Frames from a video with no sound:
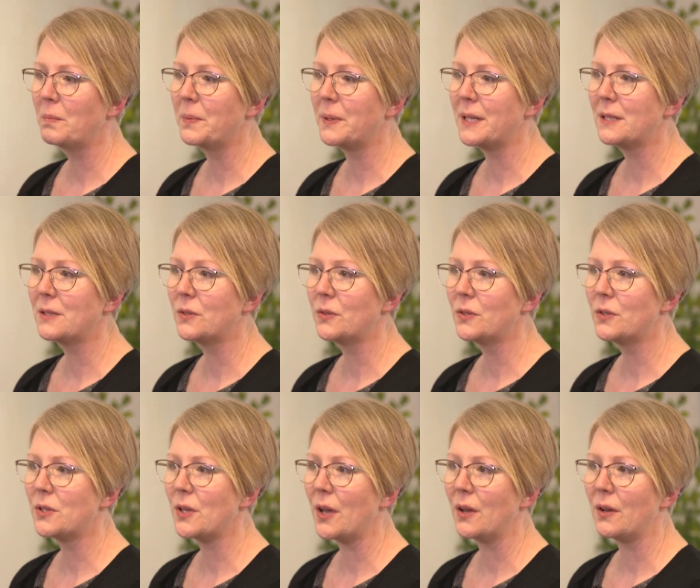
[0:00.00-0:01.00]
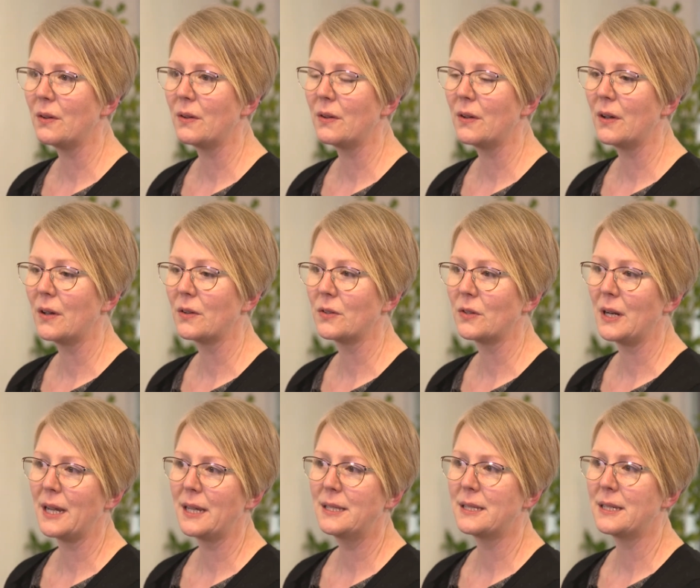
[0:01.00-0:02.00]
But it's also a good
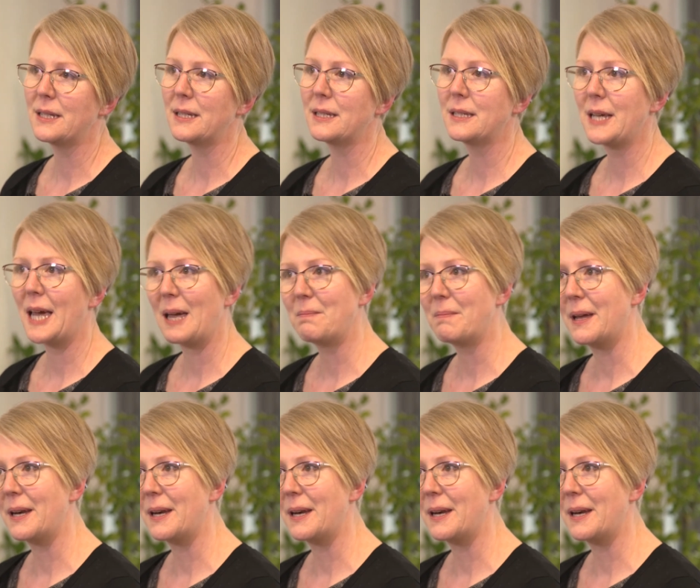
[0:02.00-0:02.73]
lesson in time